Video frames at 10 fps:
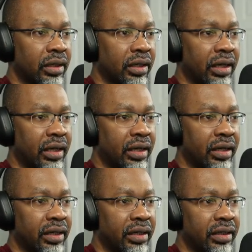
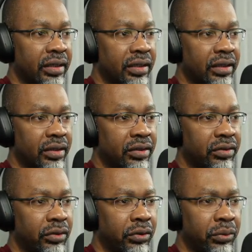I took
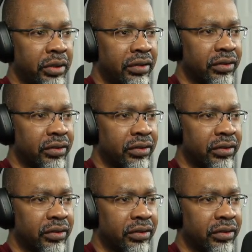away some